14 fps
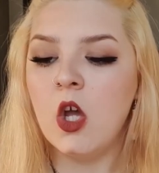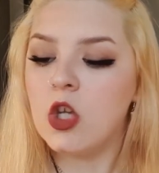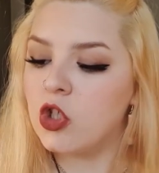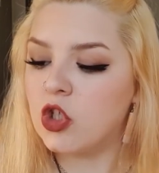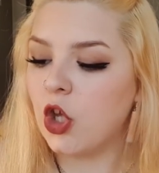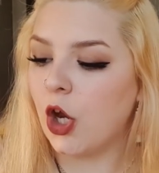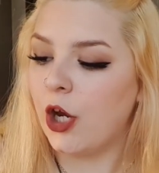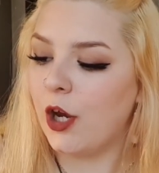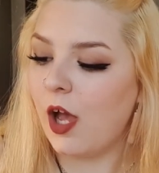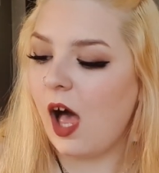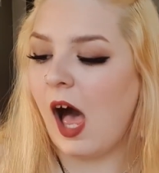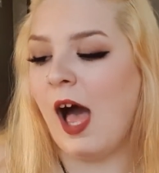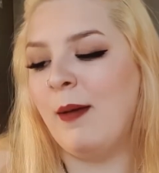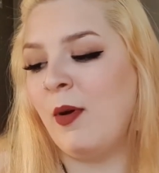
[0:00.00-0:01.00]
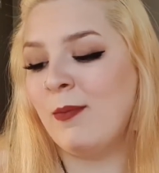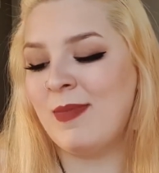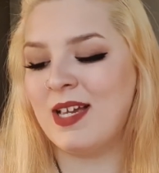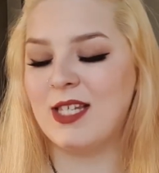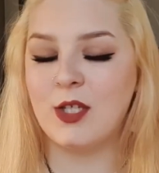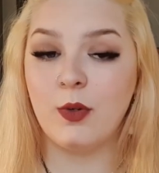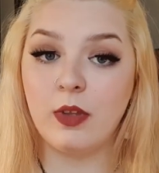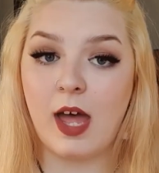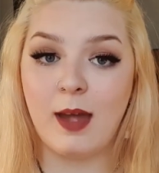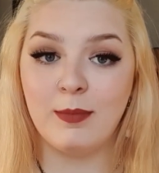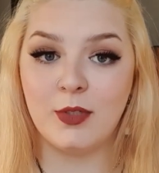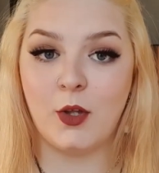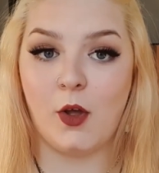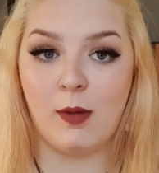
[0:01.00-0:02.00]
So I'm on my school
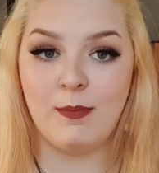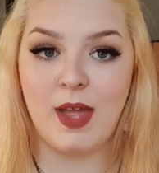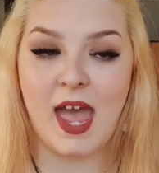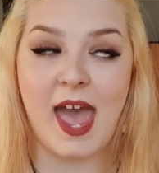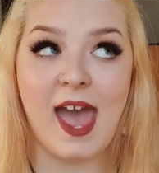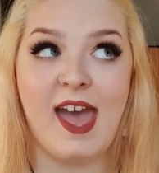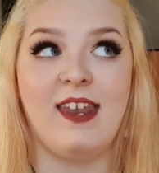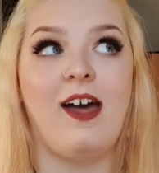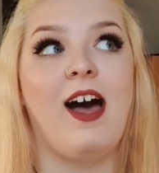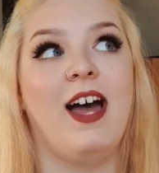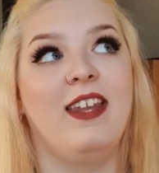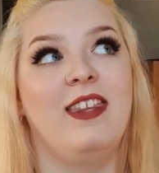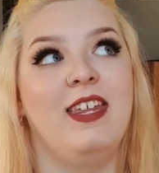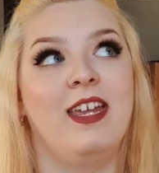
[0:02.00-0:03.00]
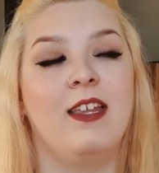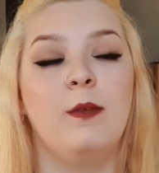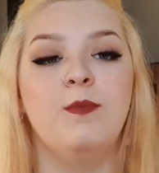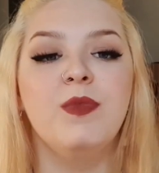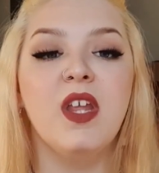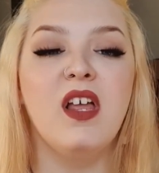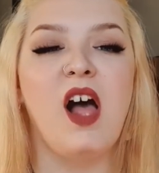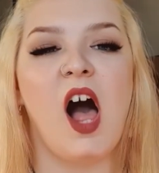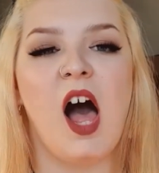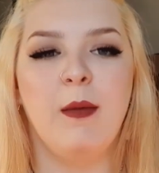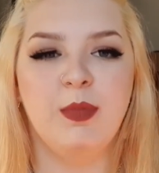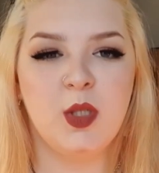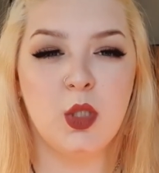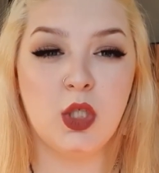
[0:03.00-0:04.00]
laptop, and I think
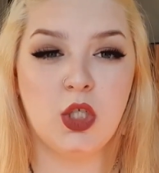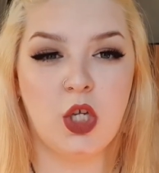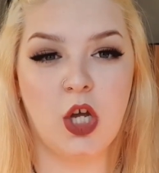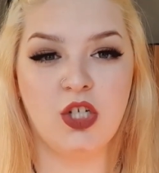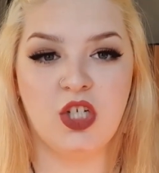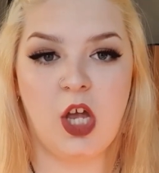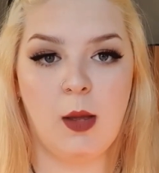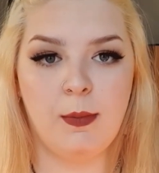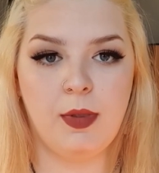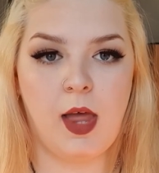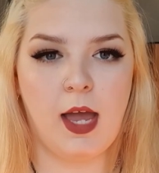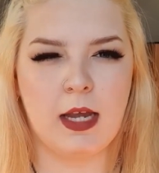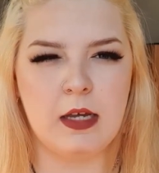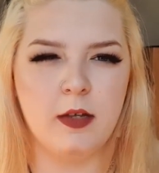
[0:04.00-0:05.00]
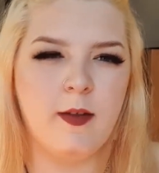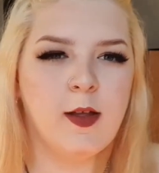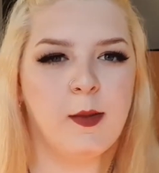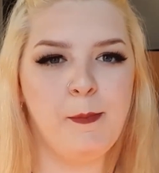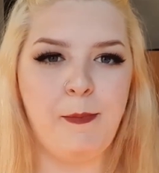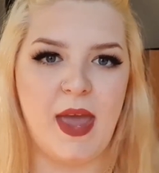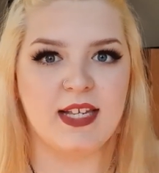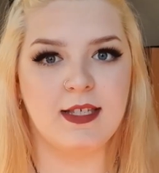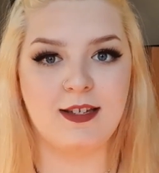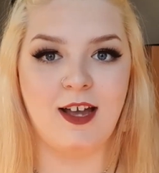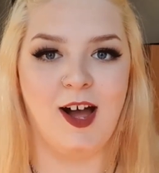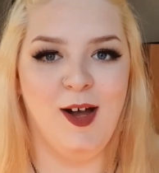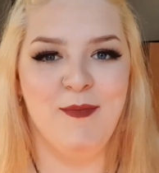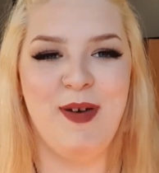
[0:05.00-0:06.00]
I'm gonna search up like best
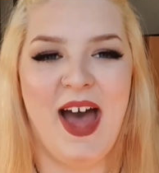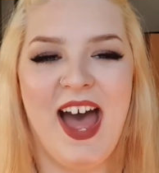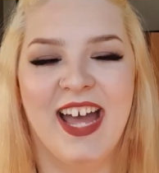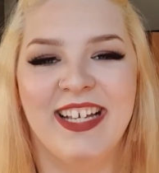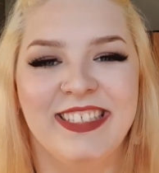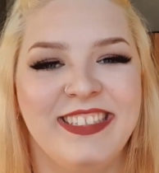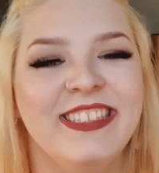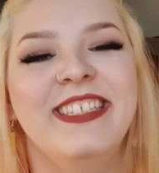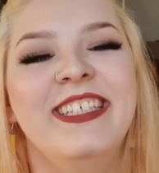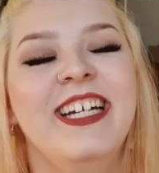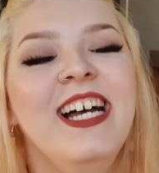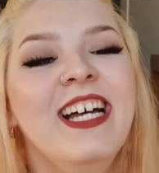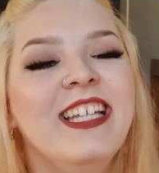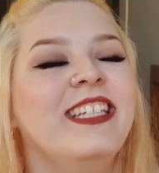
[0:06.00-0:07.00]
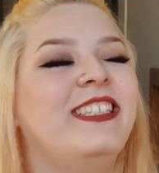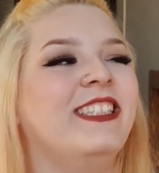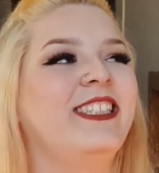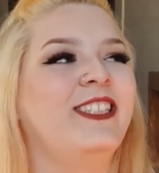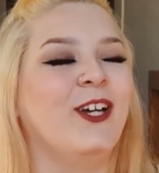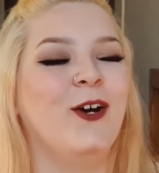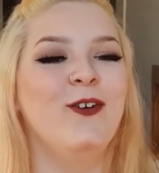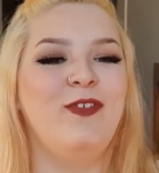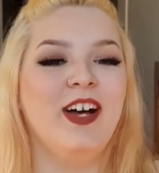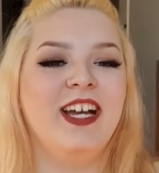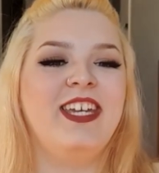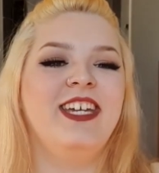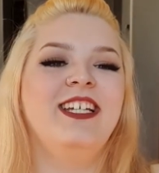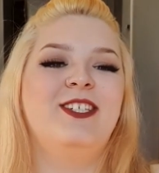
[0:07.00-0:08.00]
comebacks. This is so
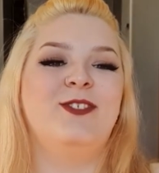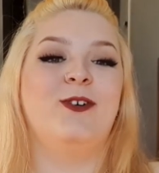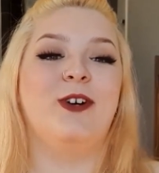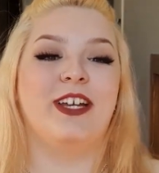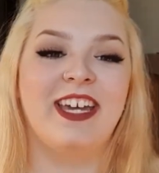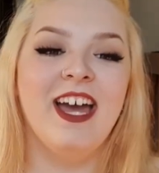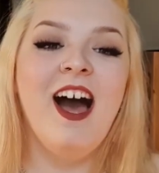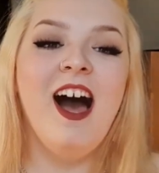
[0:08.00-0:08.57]
fucking doggy.